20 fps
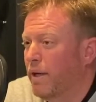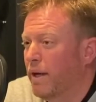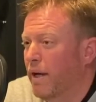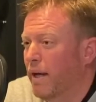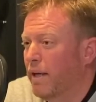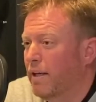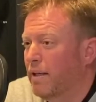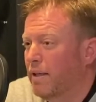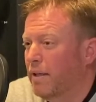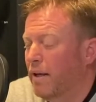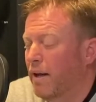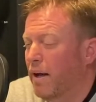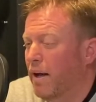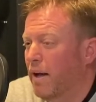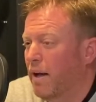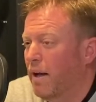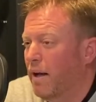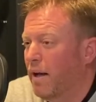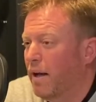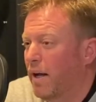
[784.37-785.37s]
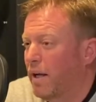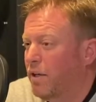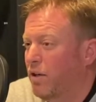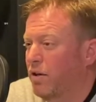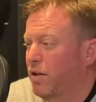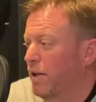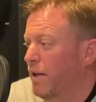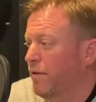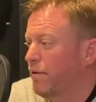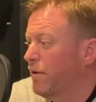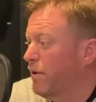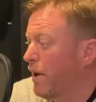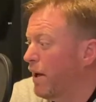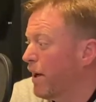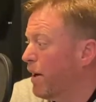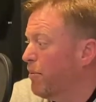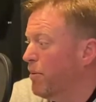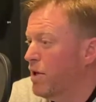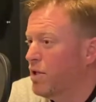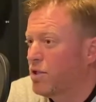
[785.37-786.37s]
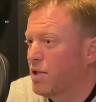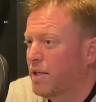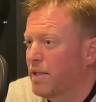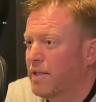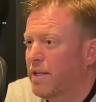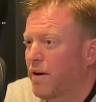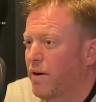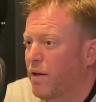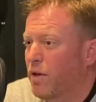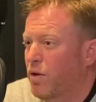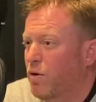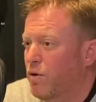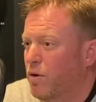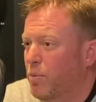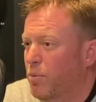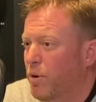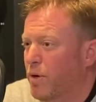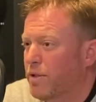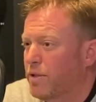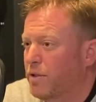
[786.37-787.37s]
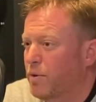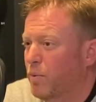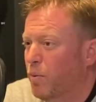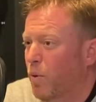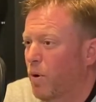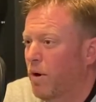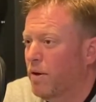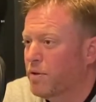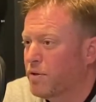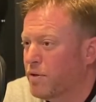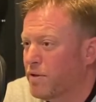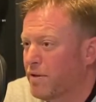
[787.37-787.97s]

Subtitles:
and I couldn't even immediately tell you who the president was.